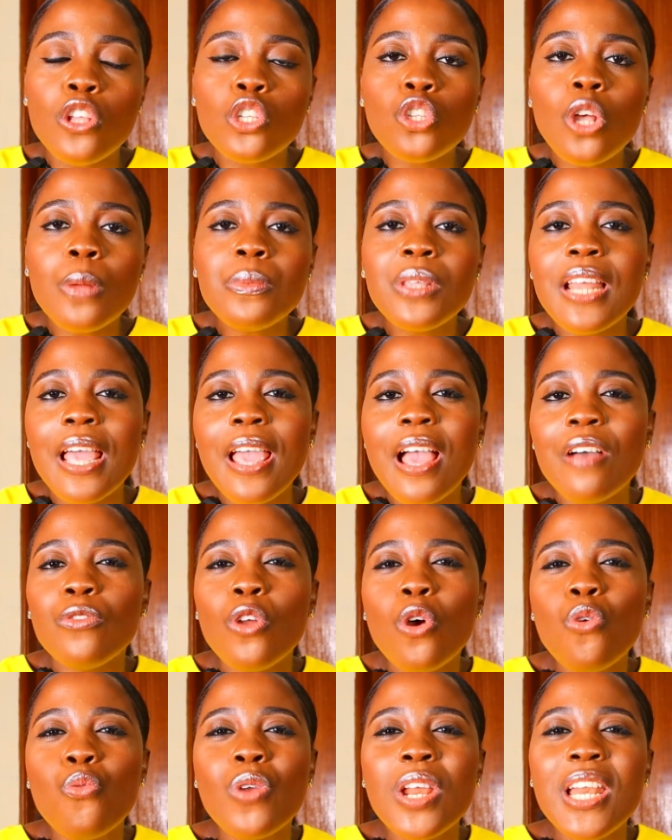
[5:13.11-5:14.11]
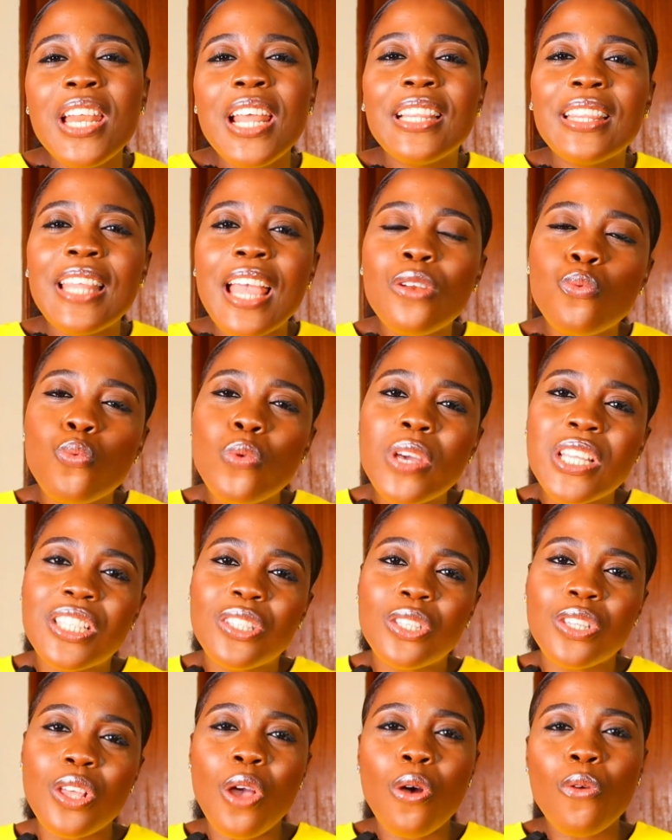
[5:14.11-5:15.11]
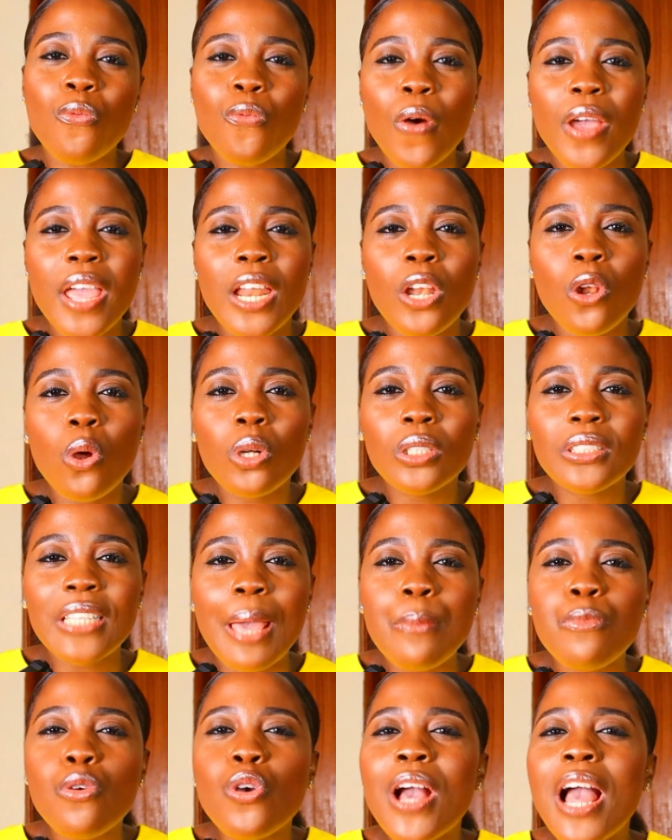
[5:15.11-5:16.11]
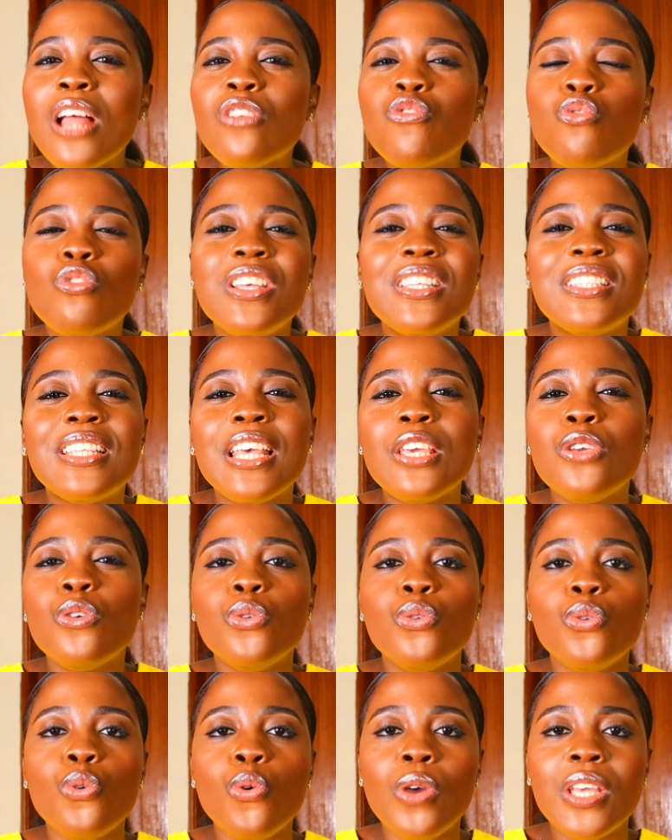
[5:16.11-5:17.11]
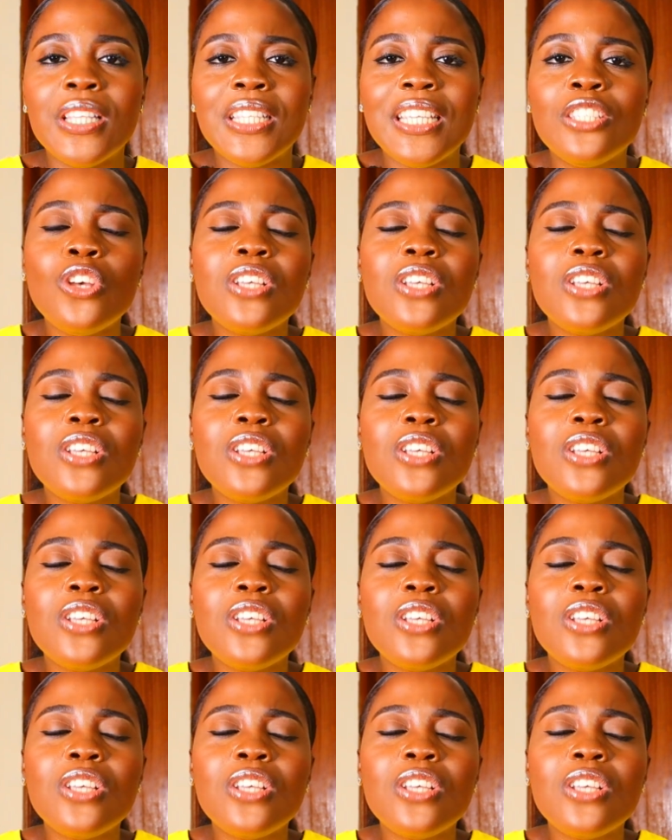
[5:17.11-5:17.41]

Something that you have not related with for a long time, you can't really say you know it.